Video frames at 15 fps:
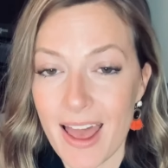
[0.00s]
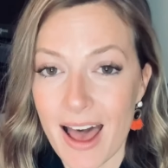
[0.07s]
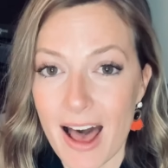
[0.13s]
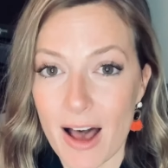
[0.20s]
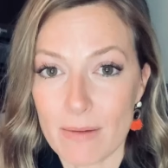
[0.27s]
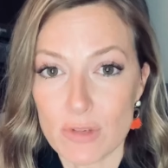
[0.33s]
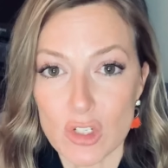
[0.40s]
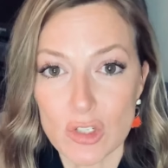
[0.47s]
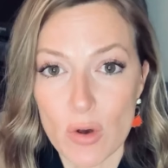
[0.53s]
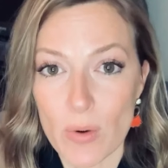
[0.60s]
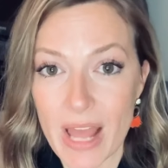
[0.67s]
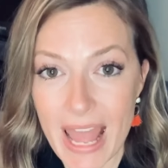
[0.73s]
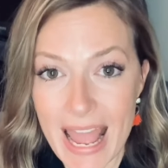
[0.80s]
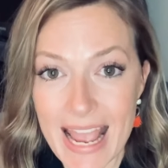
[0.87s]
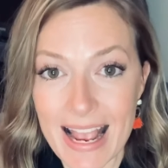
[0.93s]
Um, just go to
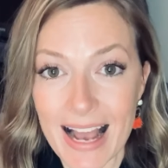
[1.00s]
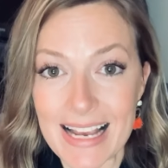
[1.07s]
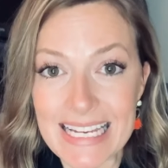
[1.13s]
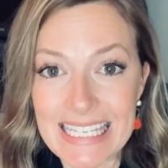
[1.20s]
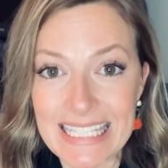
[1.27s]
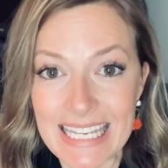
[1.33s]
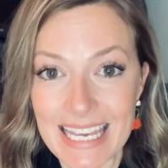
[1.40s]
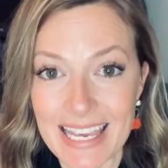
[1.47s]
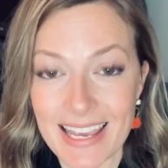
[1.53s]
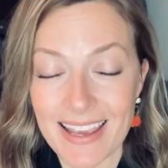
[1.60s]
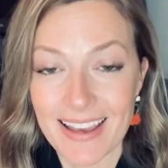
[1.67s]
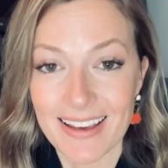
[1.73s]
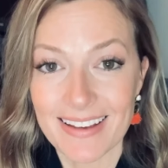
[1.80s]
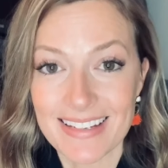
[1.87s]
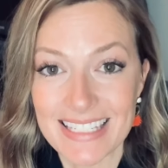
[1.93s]
A I C
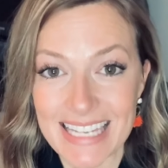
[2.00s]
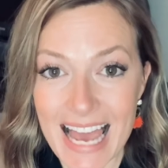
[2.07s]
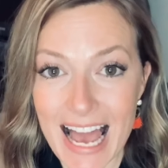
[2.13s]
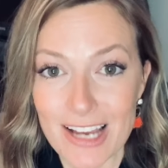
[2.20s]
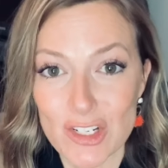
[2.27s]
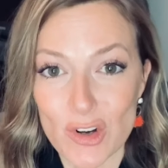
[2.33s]
dash